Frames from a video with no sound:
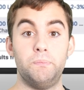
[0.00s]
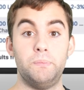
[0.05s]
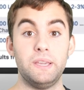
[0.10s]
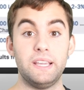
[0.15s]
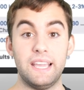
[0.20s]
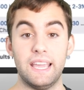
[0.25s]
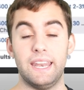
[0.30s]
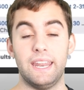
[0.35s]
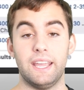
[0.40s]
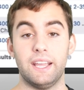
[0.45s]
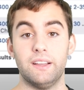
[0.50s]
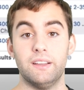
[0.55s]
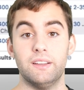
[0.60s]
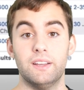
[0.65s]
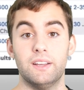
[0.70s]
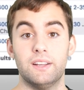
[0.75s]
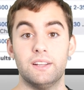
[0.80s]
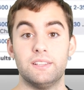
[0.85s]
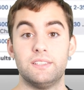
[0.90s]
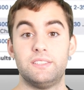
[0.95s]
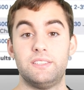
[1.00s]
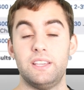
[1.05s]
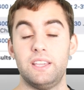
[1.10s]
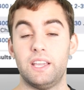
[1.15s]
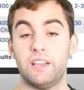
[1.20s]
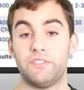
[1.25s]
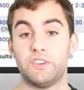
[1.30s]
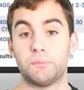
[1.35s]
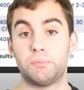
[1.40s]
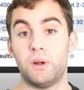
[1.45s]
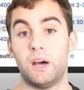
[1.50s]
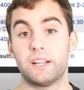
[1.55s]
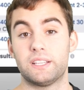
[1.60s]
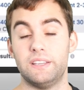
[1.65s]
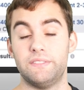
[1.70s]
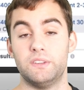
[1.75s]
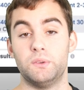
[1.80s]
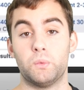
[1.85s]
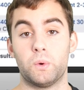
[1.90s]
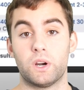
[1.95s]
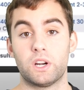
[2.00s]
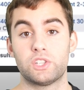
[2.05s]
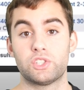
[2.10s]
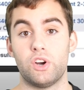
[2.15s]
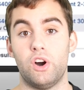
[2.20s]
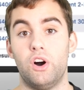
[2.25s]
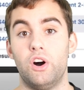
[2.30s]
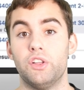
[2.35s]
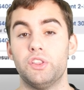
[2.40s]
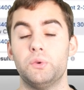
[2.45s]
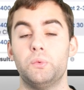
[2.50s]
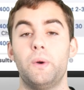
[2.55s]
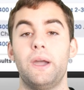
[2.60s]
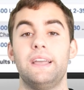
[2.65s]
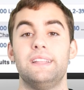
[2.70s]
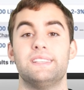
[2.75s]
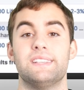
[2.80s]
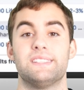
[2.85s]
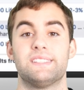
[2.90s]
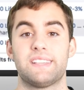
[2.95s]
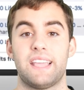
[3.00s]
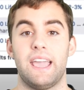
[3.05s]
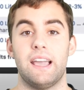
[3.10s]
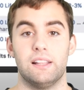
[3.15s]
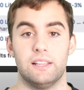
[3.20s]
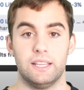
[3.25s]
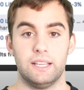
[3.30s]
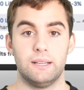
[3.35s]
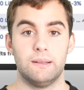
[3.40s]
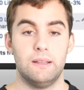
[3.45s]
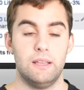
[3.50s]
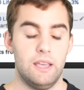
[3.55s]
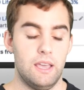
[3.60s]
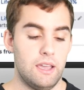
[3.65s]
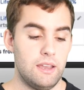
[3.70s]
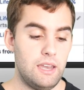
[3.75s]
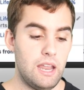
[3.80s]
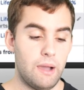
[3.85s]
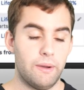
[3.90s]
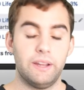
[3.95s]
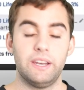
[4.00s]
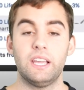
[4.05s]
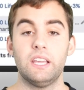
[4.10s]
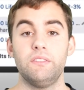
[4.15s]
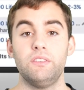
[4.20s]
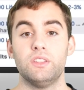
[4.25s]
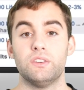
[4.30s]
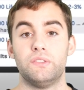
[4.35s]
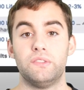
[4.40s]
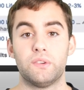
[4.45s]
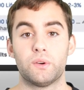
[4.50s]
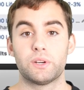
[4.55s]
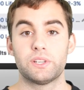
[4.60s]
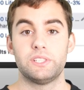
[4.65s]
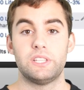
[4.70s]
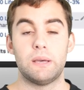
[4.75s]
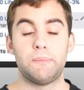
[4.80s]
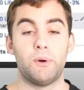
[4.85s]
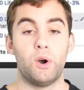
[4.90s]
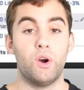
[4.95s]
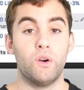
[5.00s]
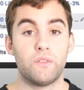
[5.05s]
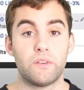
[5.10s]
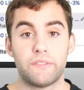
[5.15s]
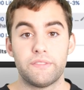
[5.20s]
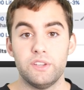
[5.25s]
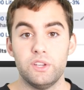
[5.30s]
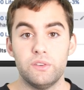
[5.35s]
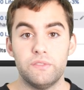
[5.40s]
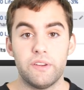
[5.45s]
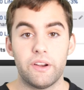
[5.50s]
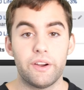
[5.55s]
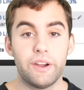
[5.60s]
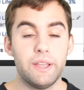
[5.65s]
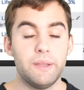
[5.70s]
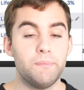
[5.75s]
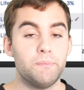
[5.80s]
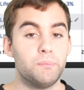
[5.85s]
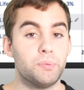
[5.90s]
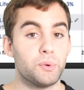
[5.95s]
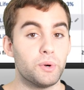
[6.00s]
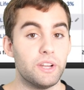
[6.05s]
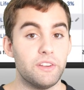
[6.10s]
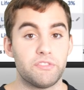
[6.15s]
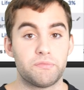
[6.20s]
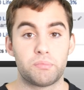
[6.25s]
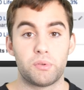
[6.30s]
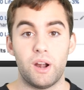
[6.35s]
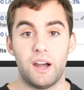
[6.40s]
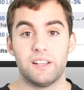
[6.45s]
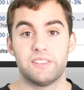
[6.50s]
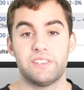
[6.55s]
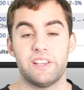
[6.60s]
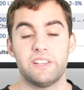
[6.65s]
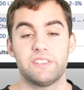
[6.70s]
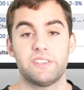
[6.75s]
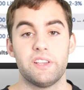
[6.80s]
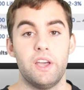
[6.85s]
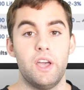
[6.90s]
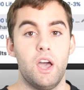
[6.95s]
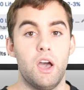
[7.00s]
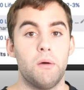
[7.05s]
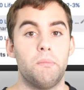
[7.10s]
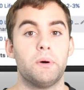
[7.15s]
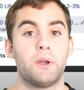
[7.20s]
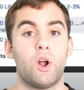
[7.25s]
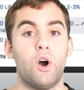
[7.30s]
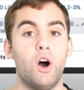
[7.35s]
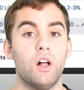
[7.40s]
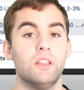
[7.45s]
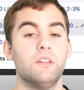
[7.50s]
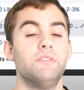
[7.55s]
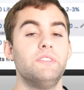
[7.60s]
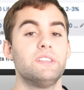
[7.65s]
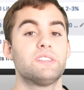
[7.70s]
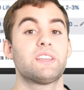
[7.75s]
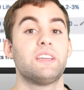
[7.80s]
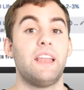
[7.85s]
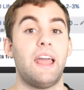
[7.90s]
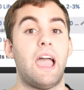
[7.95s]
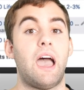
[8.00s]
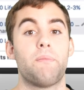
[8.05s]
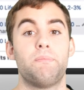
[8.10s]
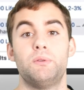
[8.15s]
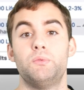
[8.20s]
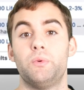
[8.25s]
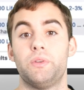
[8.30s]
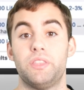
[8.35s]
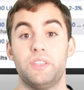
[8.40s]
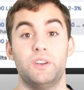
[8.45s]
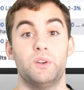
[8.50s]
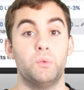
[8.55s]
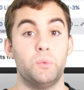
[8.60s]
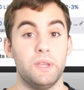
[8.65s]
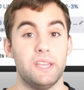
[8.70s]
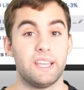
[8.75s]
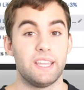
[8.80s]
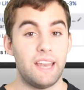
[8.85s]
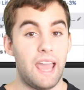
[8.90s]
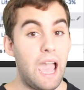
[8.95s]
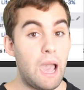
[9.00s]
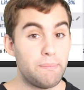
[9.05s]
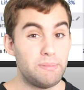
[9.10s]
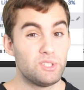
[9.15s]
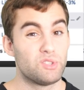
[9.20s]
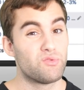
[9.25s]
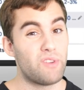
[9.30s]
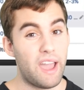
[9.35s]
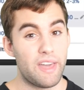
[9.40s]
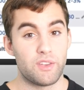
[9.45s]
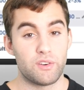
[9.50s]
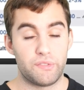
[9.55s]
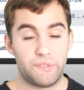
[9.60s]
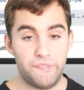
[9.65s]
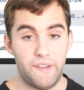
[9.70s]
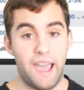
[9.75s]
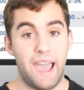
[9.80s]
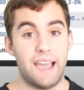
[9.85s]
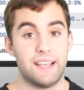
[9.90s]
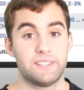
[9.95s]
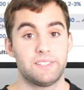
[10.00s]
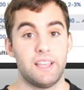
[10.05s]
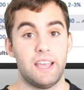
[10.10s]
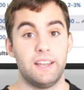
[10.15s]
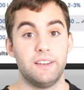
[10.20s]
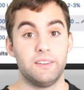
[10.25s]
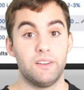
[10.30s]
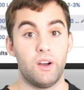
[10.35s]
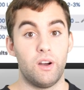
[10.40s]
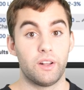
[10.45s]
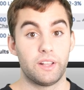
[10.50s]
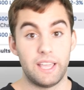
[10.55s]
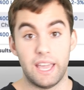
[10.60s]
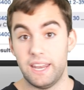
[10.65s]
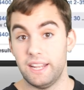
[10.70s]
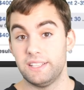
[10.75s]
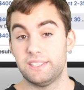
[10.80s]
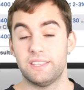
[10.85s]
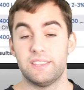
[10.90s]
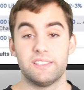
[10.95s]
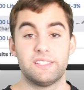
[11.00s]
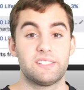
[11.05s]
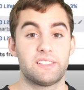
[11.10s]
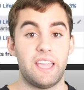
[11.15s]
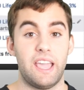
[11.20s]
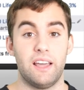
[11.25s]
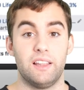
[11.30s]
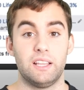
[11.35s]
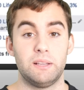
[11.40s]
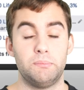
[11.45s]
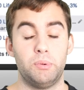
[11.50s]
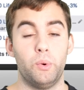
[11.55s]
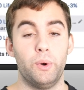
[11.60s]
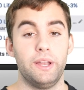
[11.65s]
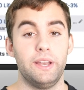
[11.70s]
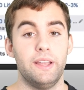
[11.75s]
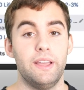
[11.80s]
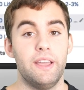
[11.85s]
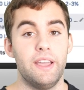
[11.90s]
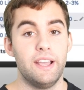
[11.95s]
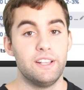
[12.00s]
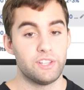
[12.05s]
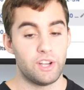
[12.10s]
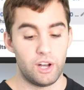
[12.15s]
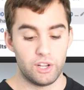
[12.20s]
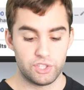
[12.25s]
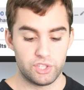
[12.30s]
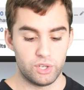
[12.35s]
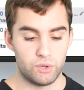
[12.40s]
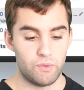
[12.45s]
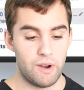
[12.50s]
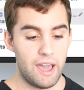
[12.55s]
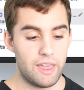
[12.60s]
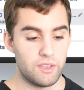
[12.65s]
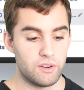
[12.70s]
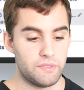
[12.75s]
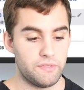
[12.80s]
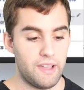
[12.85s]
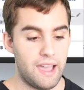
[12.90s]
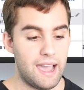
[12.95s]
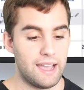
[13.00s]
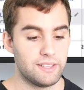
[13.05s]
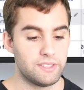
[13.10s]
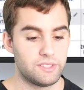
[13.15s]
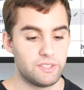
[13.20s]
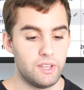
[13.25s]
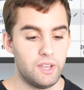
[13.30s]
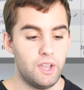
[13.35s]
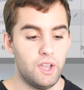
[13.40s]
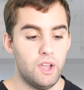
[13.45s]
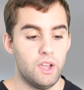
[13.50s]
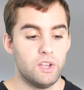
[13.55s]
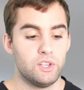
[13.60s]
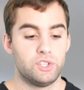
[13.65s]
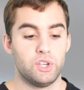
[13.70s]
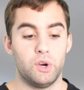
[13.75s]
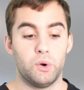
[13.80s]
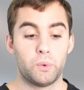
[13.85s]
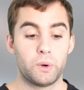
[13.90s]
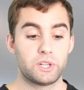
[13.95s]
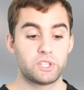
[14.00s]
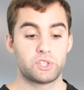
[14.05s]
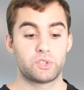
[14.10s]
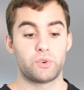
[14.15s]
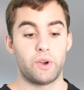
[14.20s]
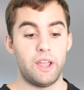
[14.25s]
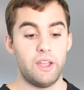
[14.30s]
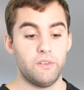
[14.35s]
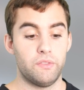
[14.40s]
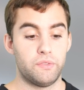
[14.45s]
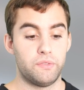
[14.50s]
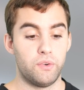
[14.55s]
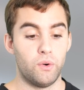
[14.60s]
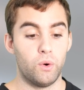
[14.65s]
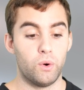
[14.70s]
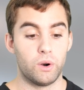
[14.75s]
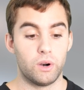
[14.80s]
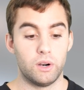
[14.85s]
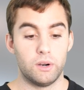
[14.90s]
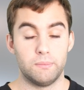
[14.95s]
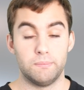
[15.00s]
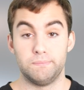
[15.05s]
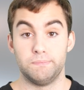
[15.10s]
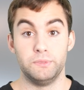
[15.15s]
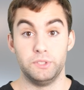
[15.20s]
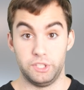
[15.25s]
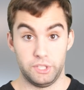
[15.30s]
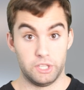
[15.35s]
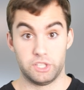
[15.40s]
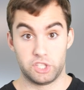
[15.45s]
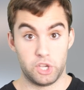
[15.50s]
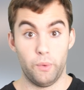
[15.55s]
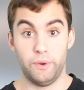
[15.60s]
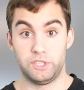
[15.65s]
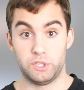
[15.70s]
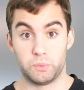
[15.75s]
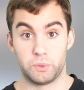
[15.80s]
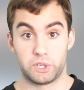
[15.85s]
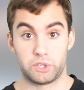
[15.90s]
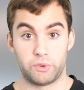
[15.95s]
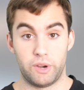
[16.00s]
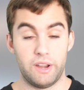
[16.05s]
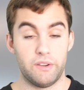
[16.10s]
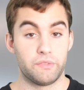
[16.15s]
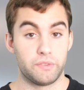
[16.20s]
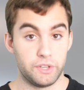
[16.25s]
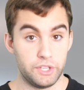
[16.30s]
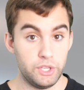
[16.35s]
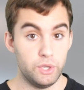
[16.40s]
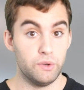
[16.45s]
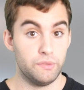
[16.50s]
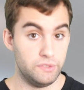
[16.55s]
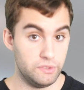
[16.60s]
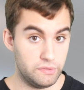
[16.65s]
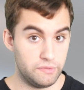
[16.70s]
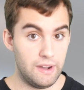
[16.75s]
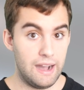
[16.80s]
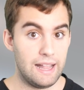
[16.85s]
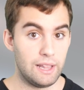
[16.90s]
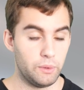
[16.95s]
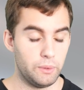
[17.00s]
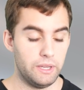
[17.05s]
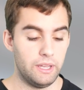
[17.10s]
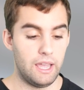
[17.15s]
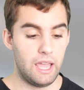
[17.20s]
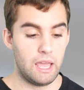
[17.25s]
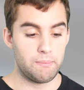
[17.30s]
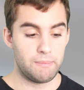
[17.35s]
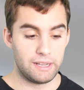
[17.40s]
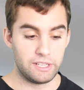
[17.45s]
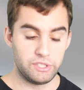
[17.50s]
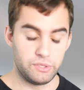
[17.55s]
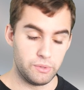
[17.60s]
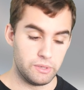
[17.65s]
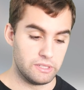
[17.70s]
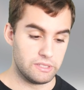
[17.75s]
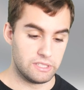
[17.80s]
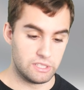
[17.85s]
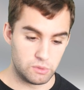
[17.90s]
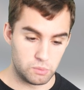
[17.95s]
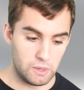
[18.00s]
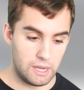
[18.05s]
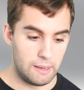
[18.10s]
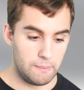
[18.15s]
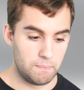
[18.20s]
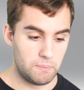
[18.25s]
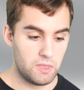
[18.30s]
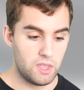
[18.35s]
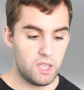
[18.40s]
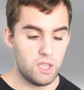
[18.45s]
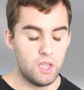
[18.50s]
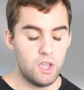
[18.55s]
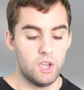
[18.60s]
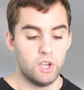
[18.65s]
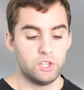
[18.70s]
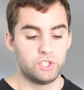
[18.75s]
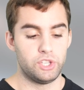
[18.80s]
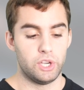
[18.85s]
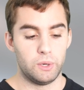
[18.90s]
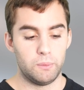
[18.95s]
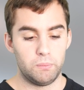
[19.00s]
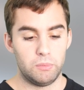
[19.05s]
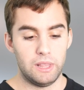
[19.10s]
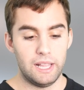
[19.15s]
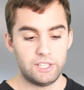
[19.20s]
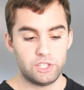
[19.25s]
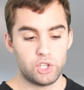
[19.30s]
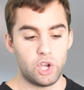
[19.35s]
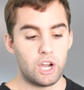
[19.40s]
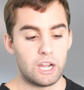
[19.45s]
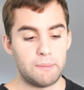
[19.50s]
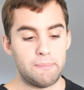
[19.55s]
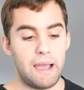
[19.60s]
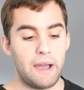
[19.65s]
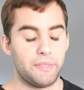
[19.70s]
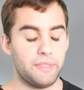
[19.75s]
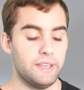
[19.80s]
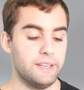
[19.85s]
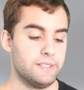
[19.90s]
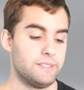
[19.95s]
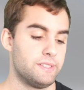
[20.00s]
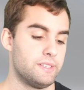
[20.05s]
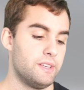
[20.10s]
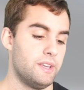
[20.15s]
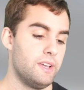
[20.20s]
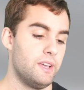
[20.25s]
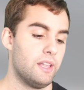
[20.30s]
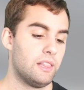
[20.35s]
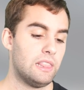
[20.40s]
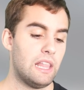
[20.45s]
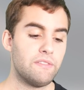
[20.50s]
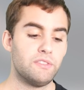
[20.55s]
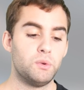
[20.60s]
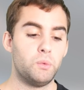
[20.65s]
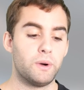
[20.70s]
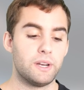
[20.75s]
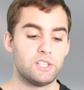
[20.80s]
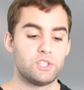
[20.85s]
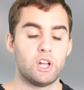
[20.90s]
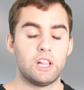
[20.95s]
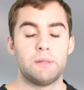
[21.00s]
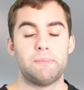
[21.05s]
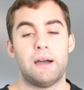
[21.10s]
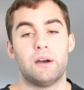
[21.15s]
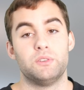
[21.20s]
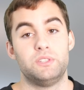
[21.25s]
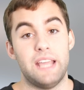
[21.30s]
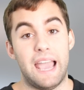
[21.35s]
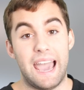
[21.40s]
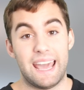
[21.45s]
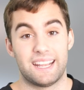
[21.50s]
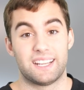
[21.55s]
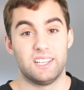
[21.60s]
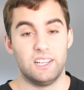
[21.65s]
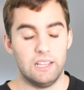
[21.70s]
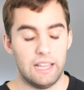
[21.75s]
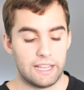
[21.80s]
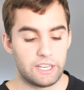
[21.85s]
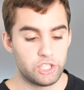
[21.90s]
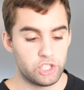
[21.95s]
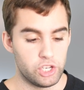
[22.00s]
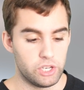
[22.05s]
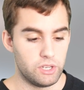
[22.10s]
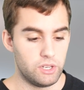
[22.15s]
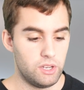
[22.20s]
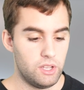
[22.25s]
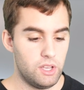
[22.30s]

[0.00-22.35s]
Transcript: beginning, seeing if your product even works, all the way to scaling. Now I'm gonna give you the 4-step overview, very brief process, but all of this can happen within a week. It happens rather fast, and getting to the scaling point is also rather fast. So it works great it's going to work great for you if you follow it, and my students as well. So let's talk about this. Level 1 is all about data collection.